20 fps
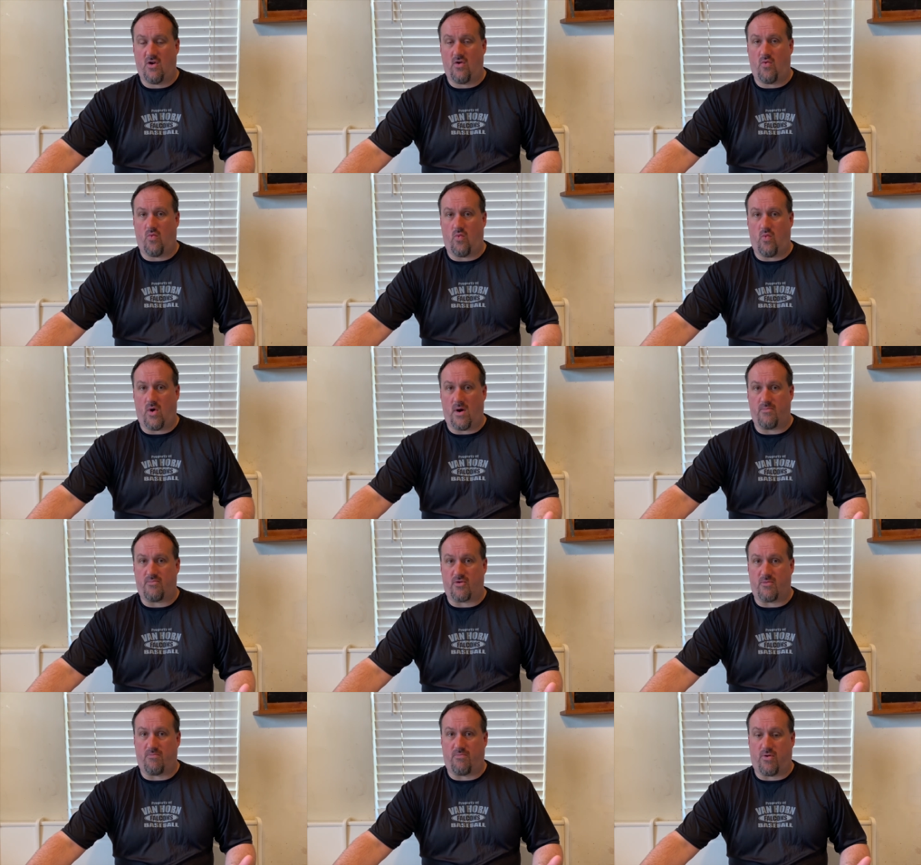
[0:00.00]

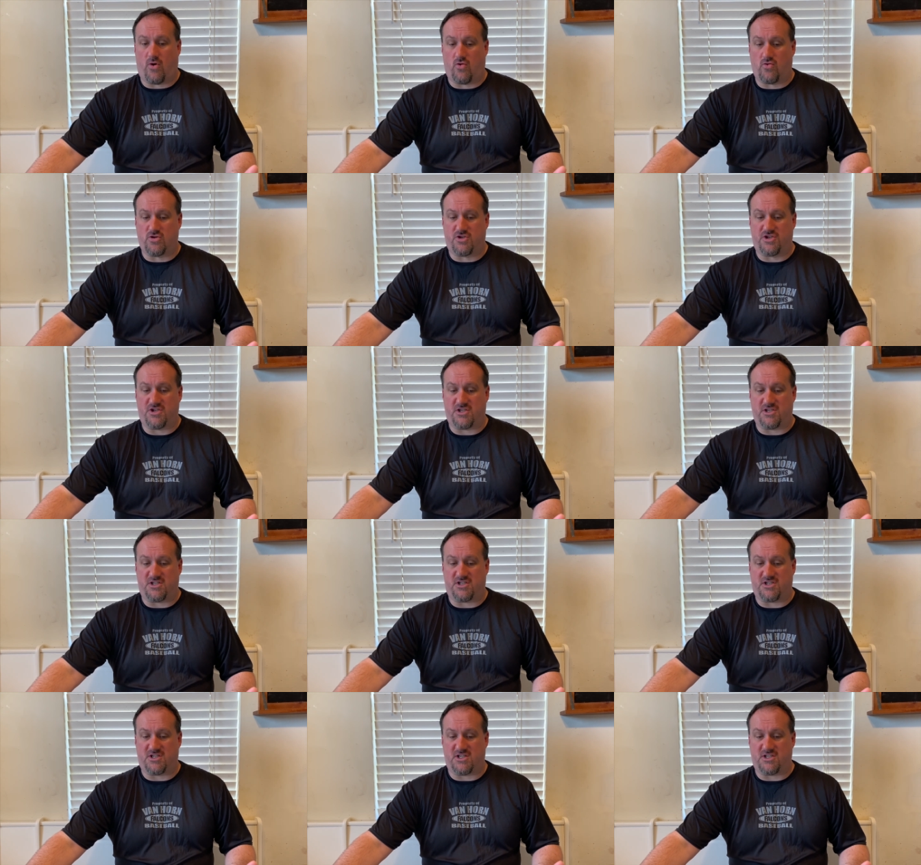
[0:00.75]
What
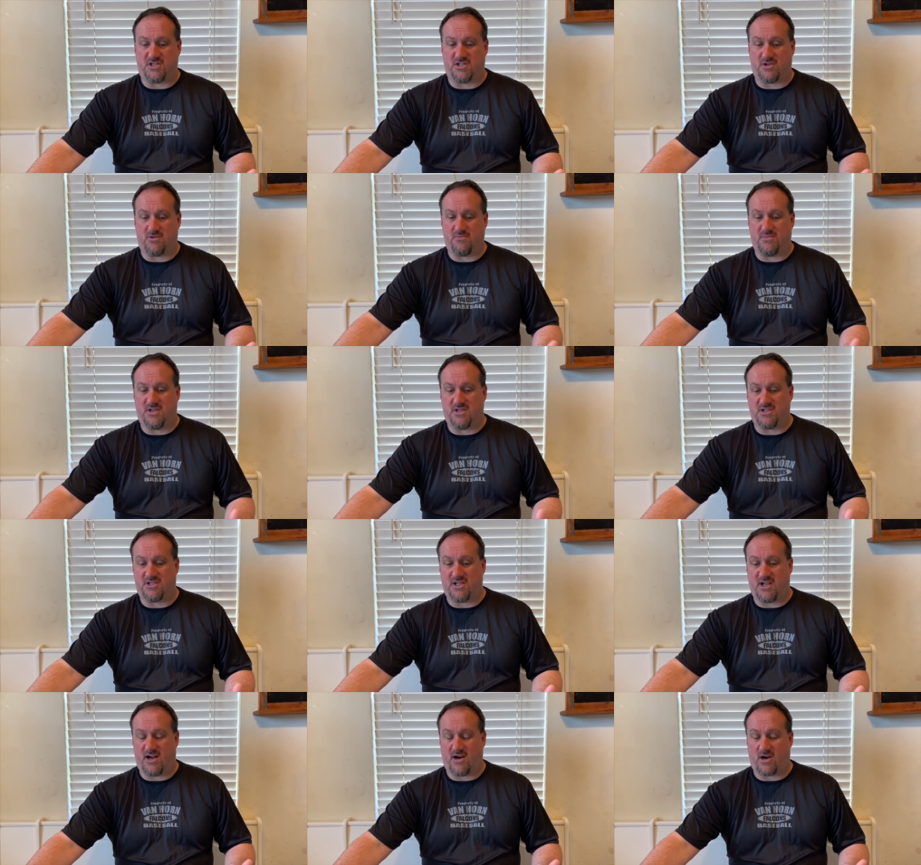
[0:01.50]
propulsion system
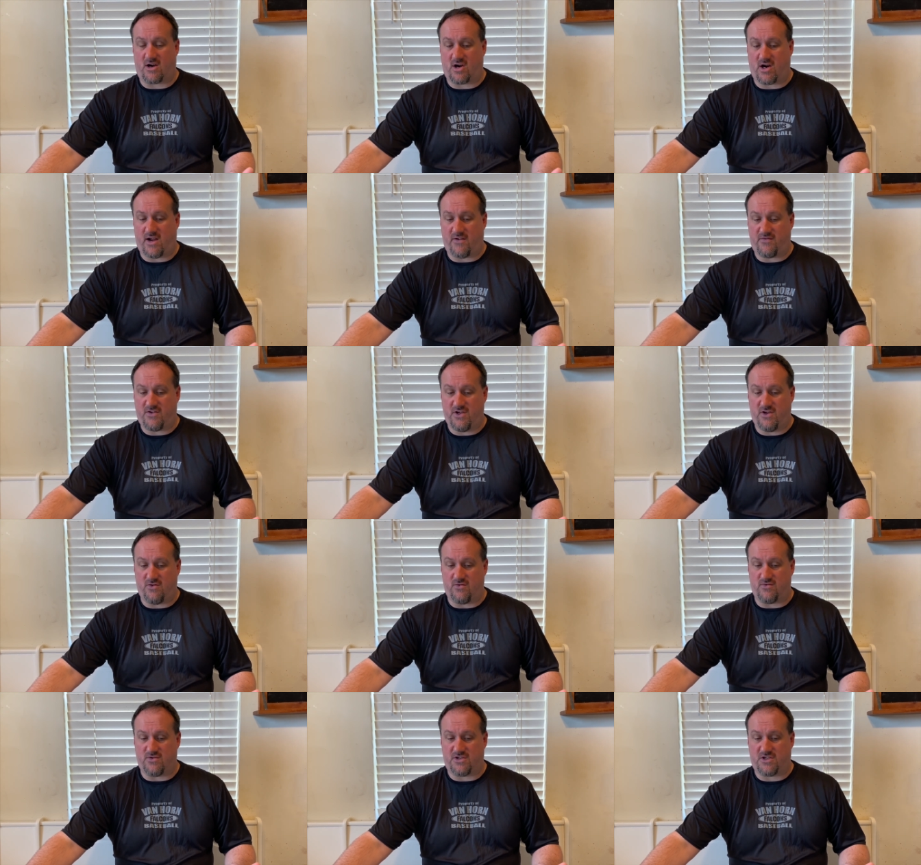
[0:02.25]
does the aircraft
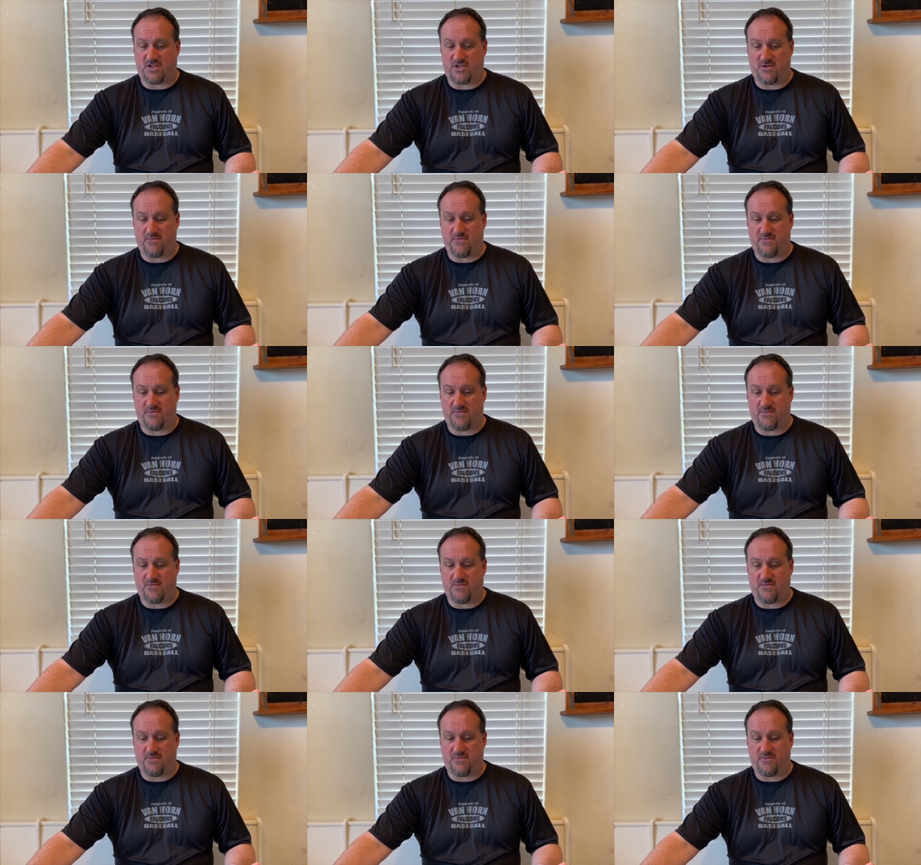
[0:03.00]
use?